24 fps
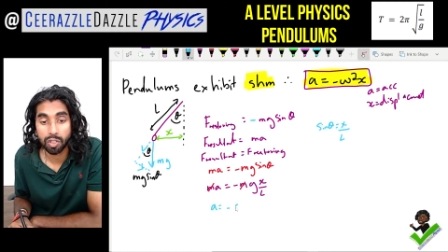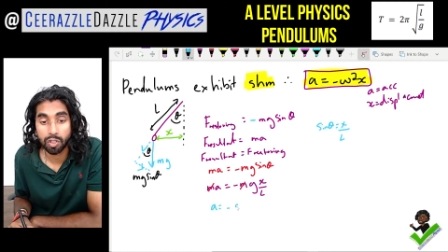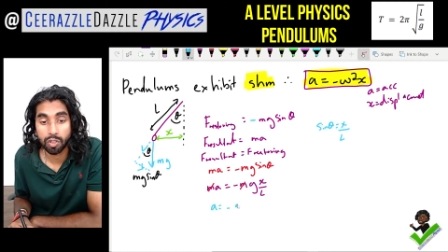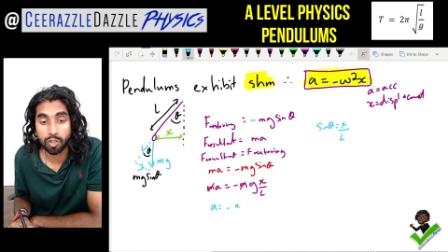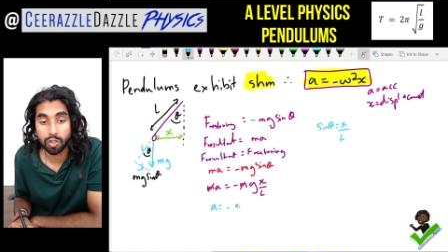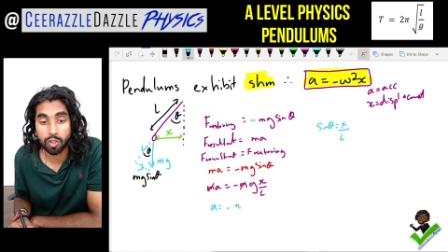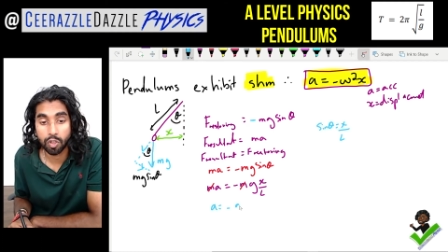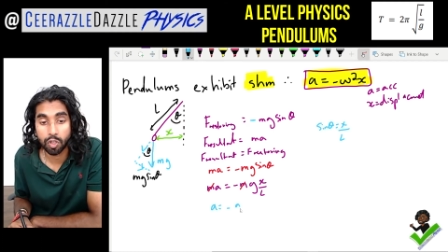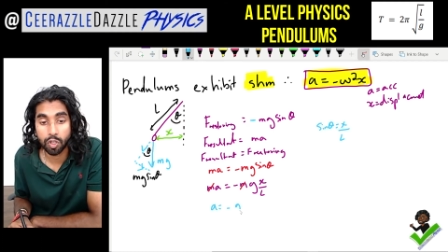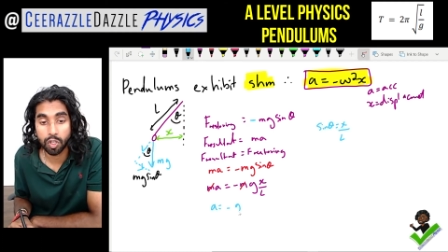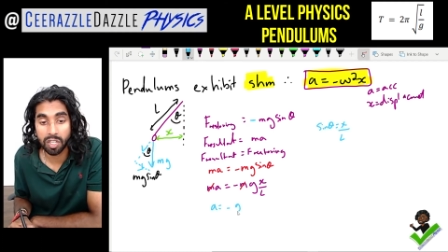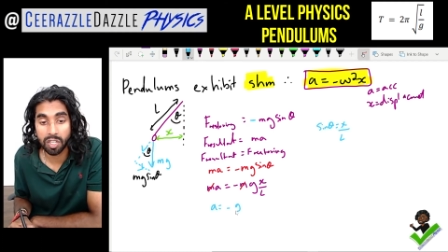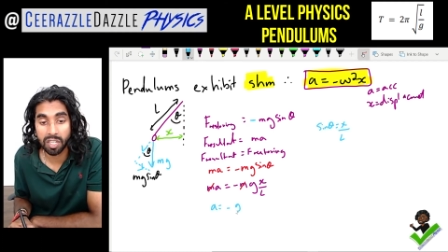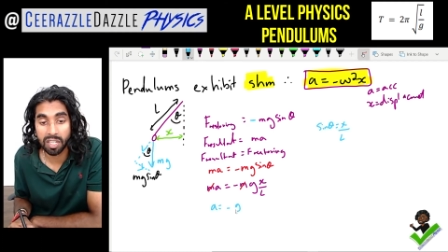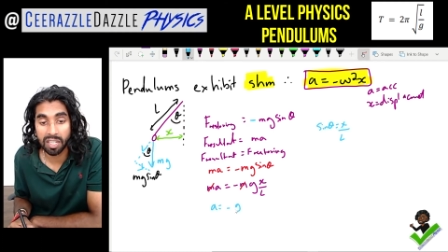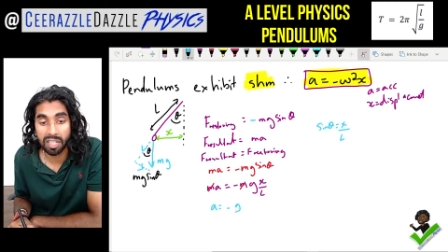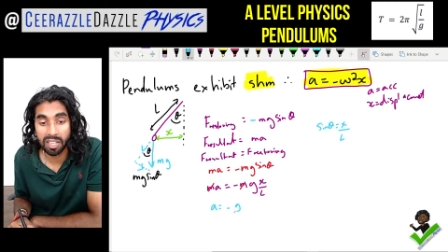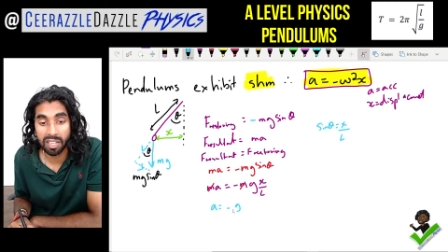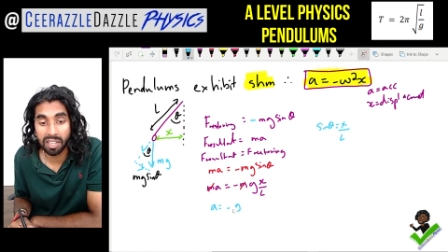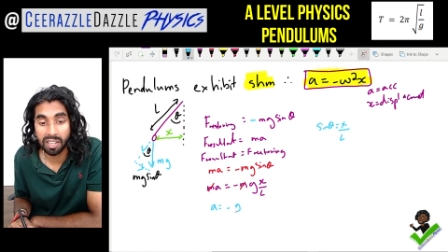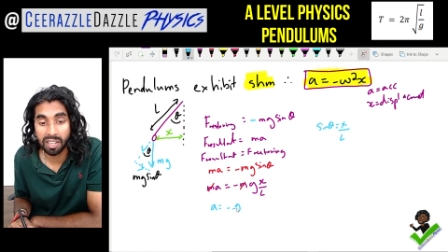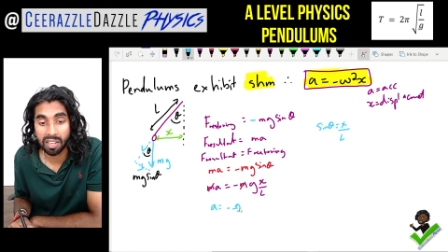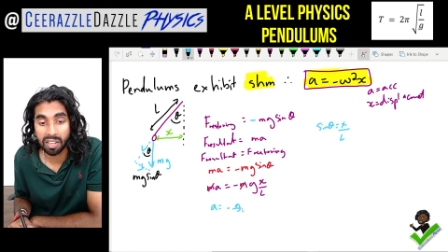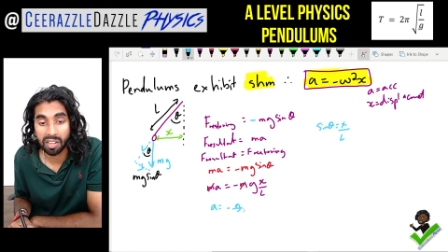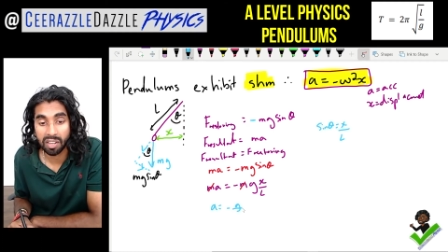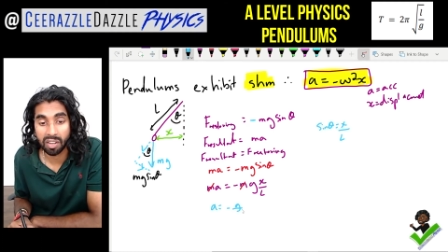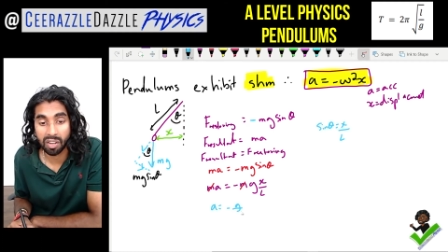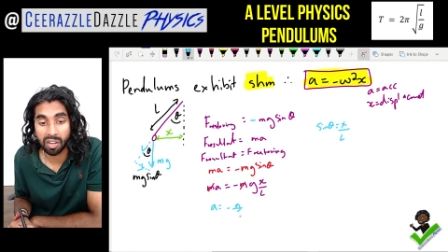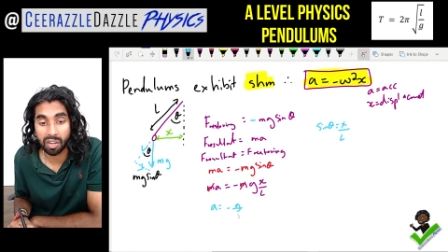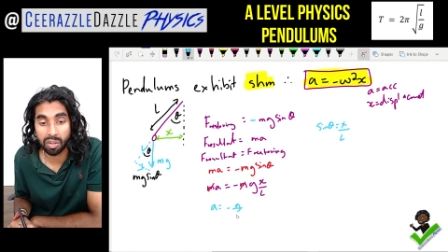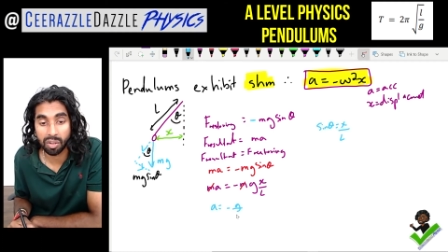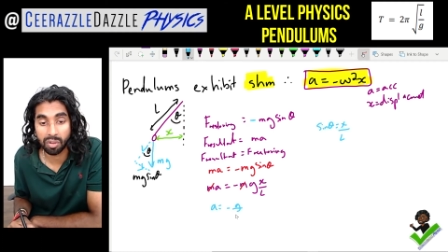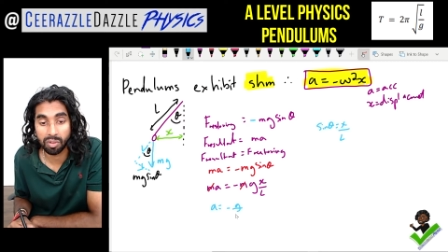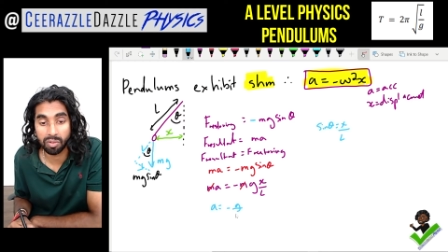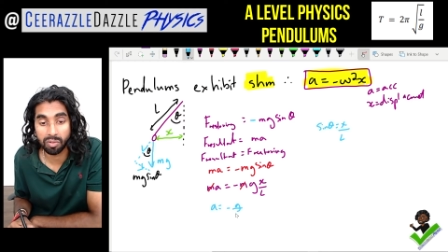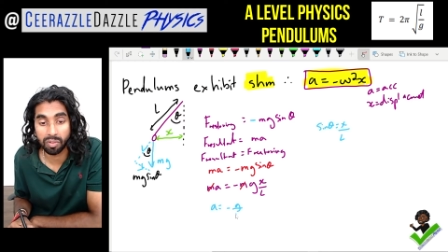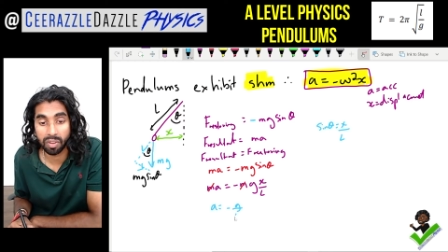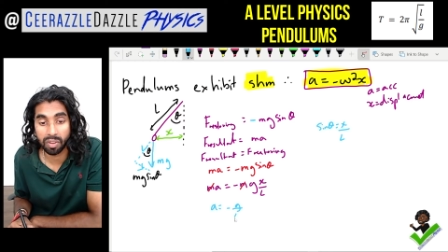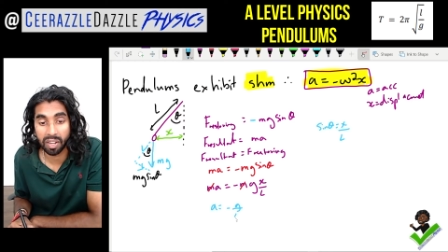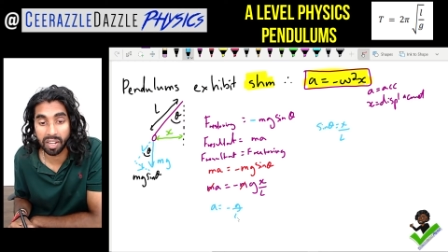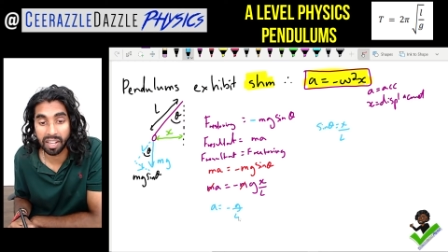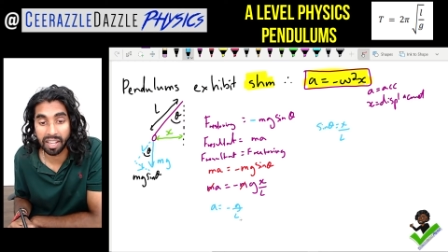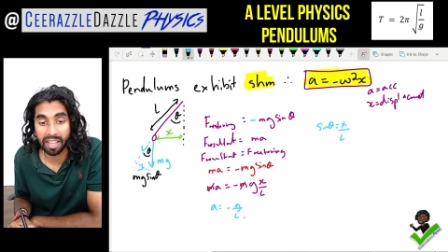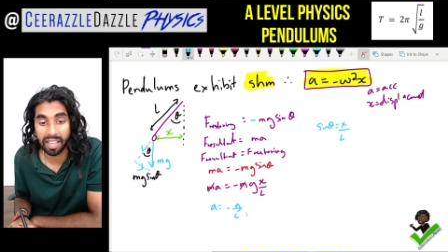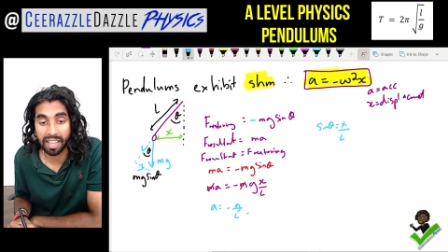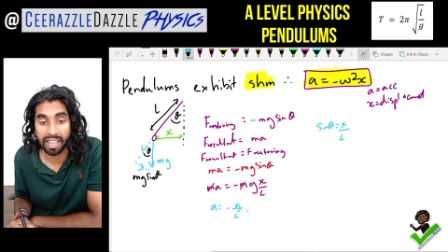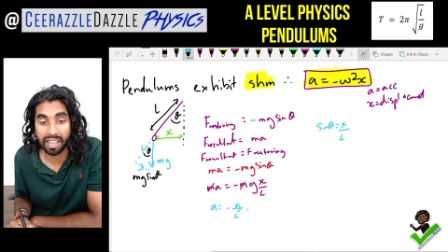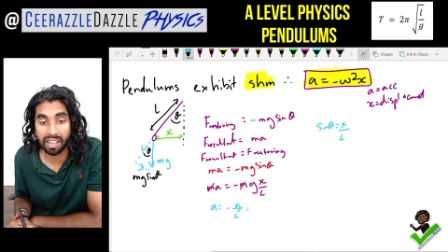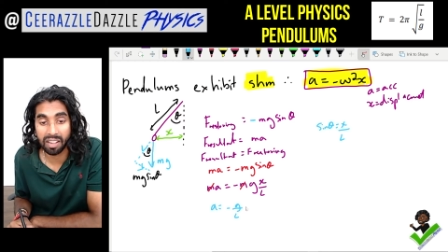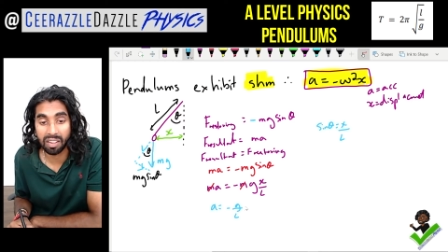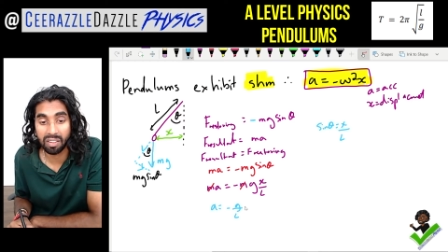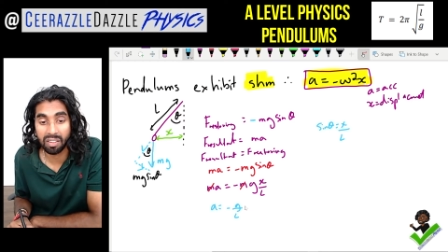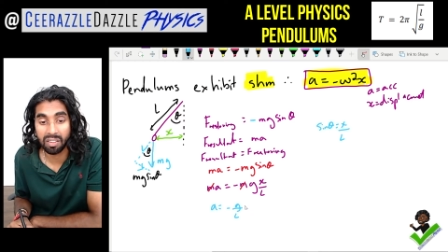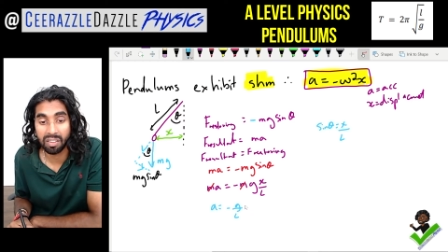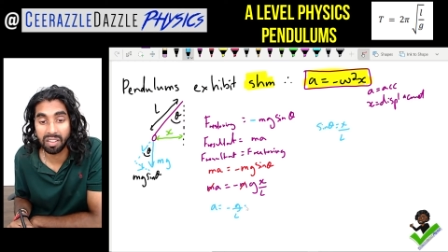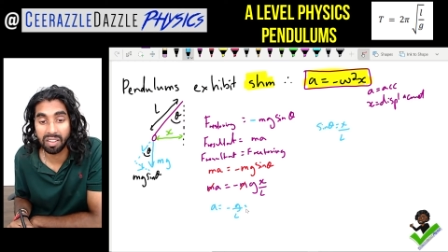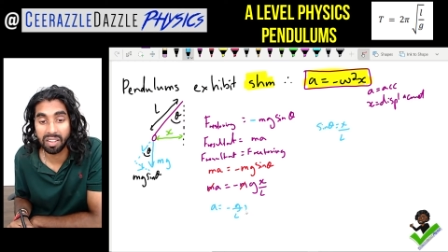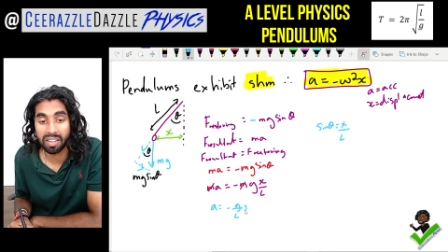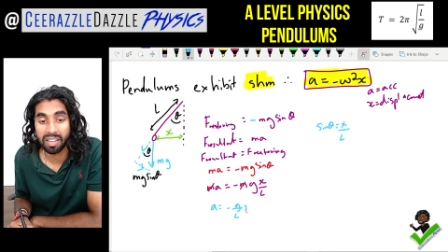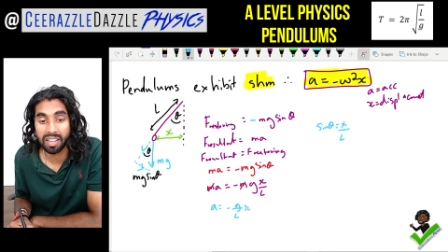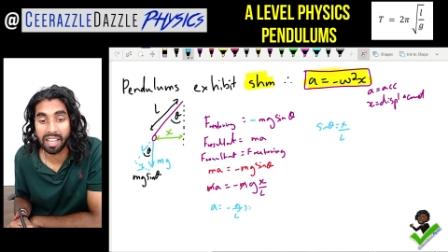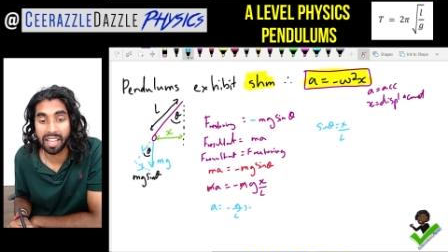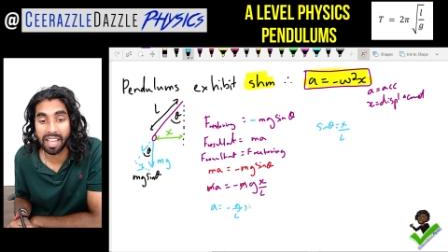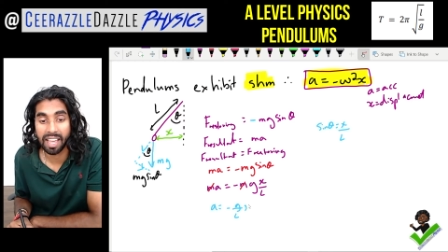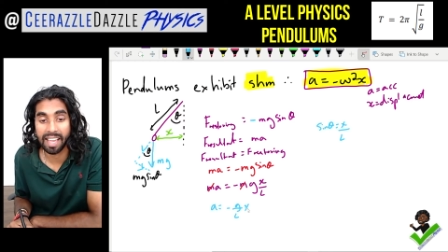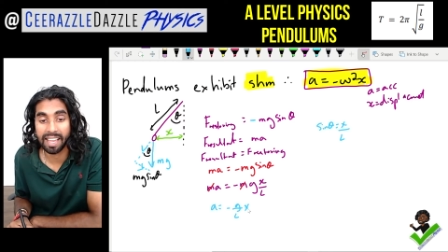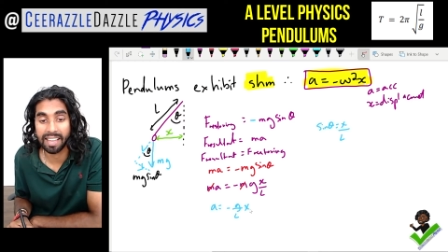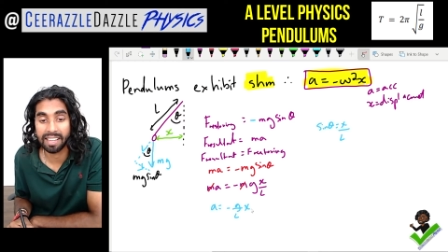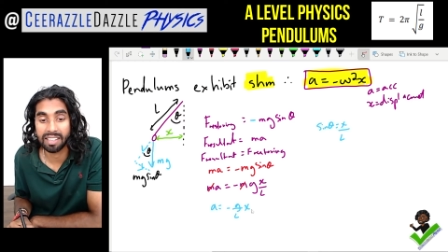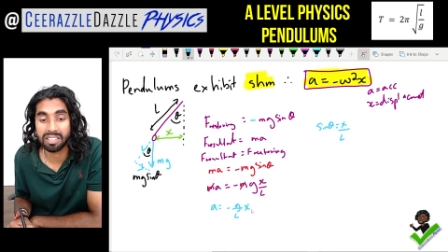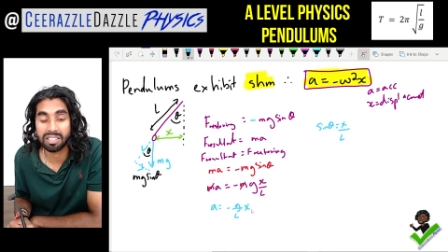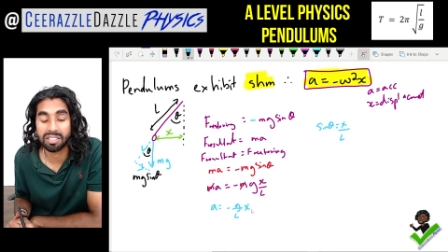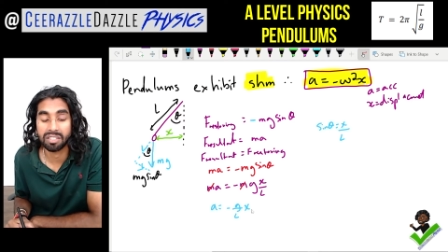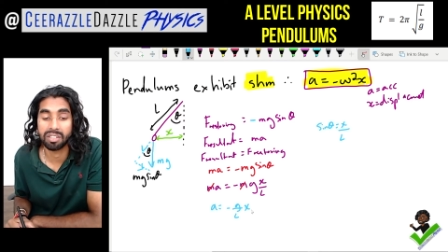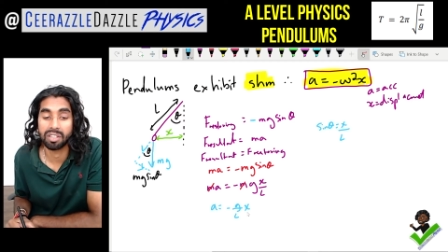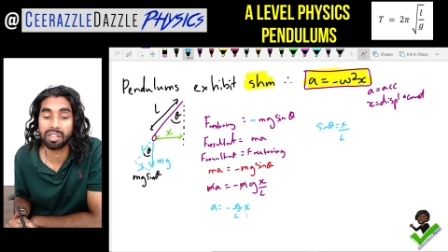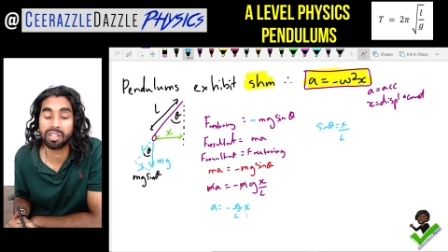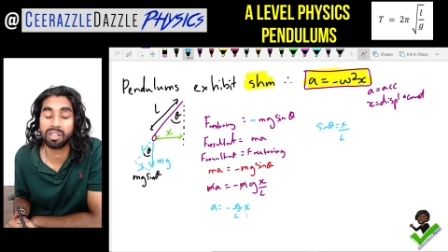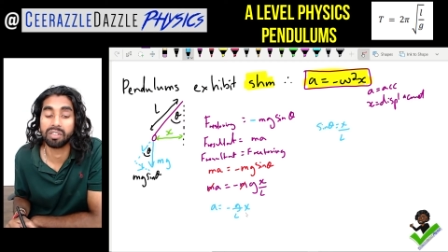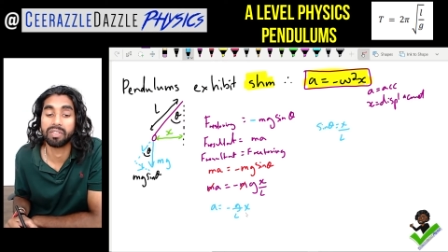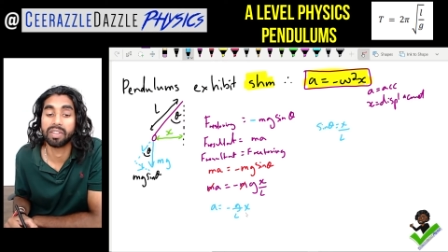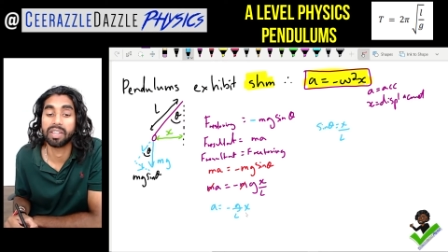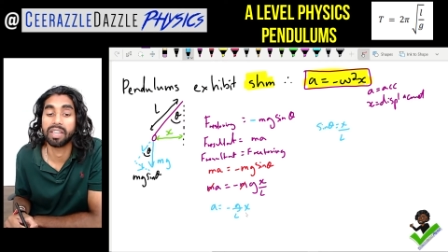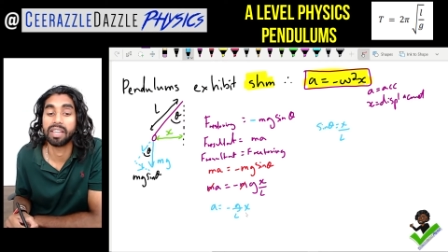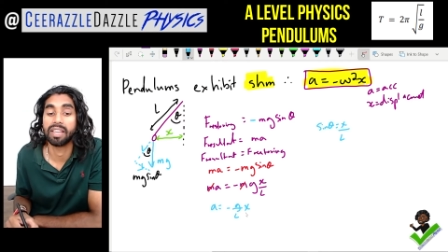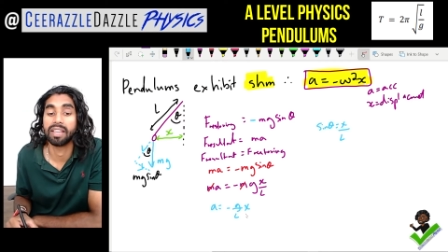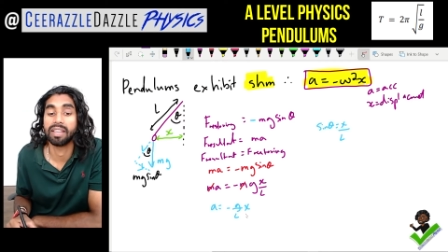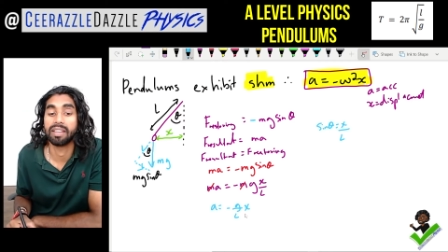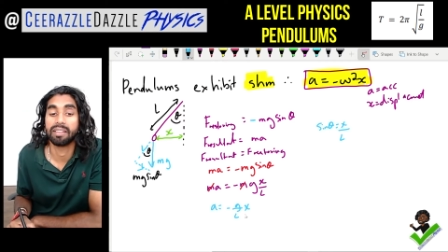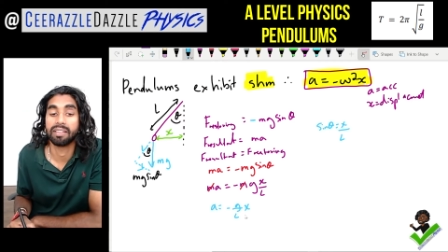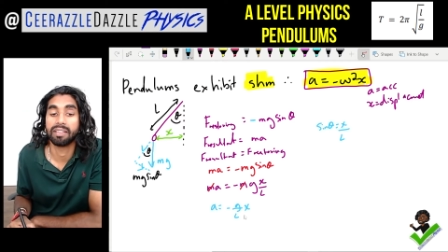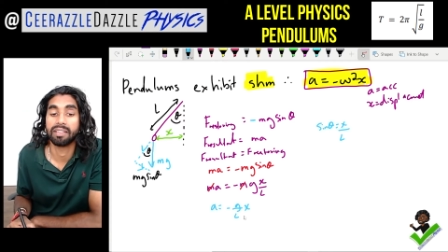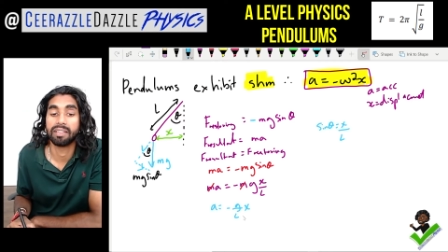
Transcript: G over L x over here.